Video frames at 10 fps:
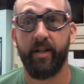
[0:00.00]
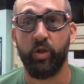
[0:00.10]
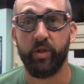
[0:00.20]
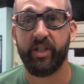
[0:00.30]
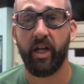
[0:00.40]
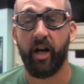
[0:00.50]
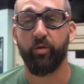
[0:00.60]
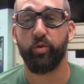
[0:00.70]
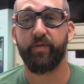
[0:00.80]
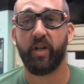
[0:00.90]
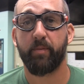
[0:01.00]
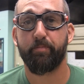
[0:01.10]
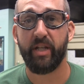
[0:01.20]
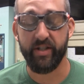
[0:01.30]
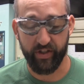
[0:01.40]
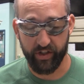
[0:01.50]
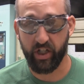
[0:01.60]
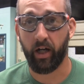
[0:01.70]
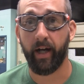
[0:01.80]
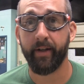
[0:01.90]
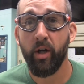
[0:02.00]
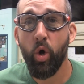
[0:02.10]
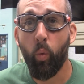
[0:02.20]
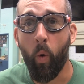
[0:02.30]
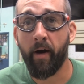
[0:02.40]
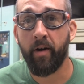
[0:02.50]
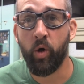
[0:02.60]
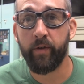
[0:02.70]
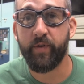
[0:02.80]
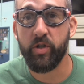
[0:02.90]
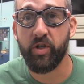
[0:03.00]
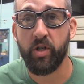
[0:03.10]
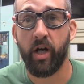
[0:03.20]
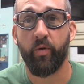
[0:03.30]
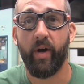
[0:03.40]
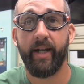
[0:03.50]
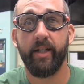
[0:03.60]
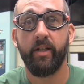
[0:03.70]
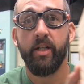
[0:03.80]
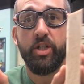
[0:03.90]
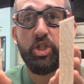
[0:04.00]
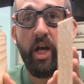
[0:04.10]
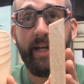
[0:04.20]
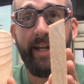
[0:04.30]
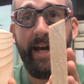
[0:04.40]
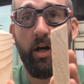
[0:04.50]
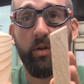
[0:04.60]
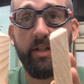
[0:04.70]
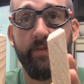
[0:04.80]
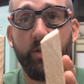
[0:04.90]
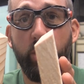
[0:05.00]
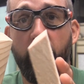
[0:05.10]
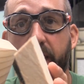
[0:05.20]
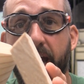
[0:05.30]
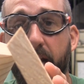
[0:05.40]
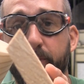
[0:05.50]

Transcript: to do is get our roof pieces cut. Want to know if yours are done right? Check it out. If you look at